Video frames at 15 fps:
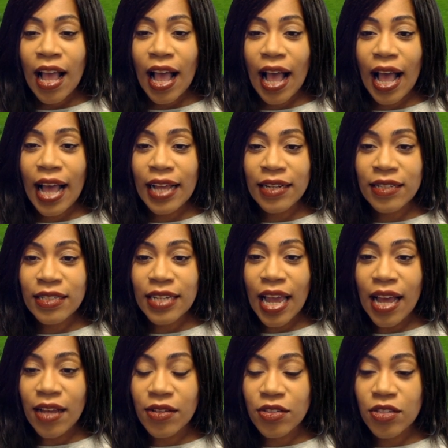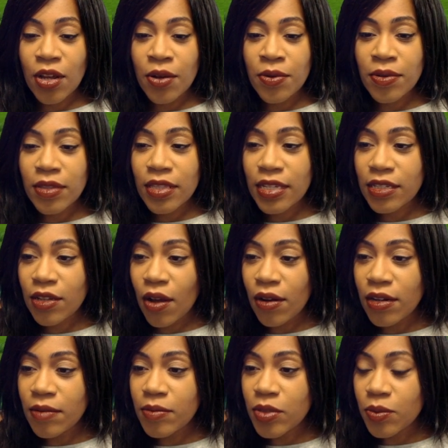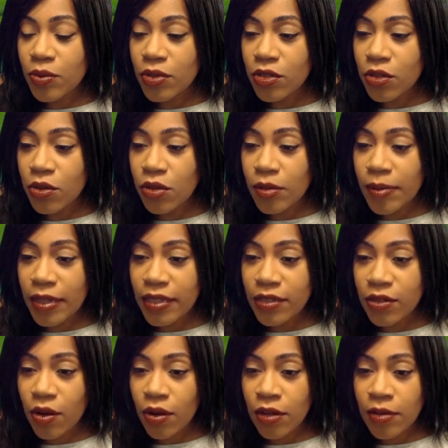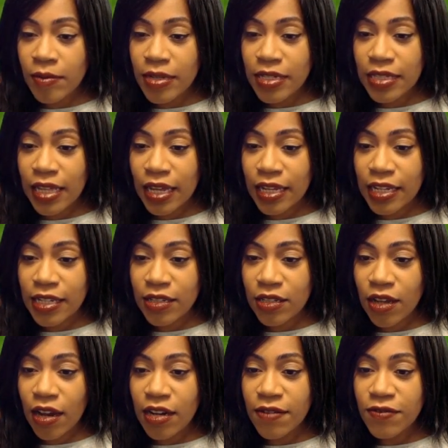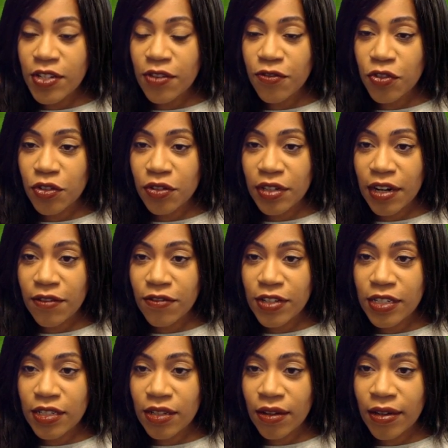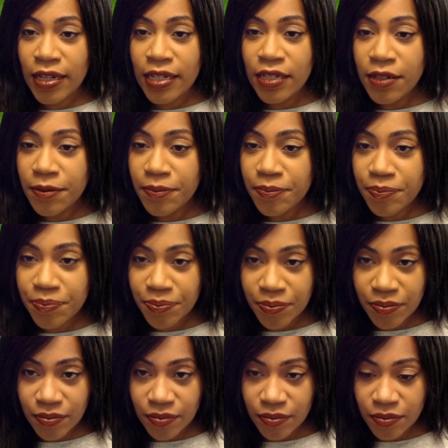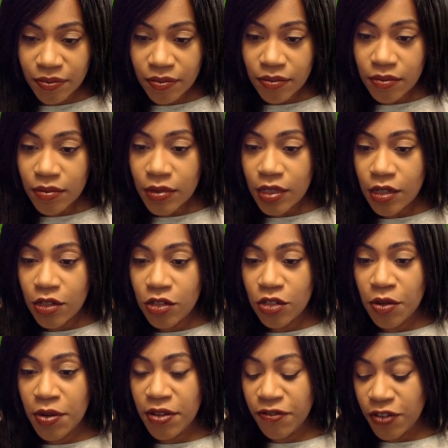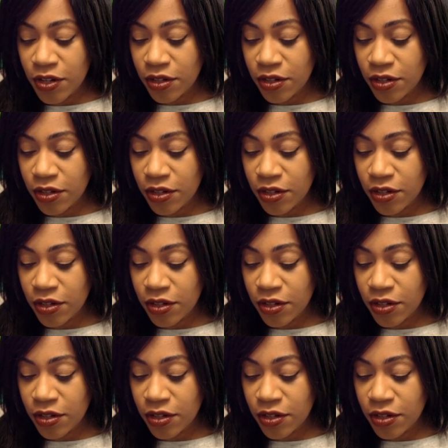And yeah, so these columns, what's cool about this column is that it's kind of different on every side. So if you